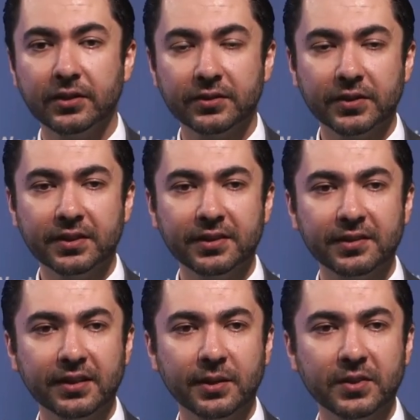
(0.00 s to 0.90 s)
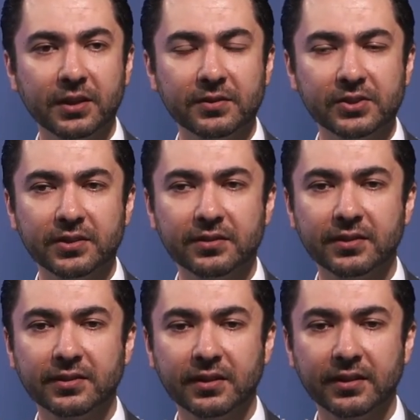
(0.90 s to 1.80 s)
So this is something which is
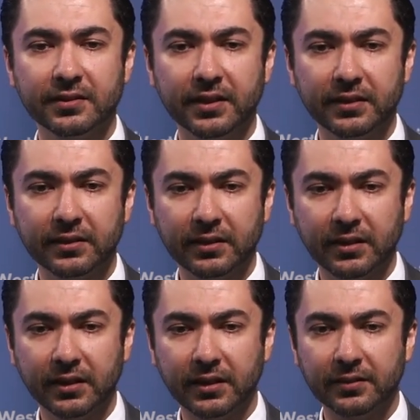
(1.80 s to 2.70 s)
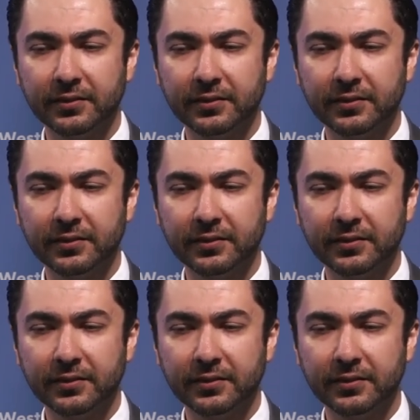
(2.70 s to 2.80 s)
discussed in the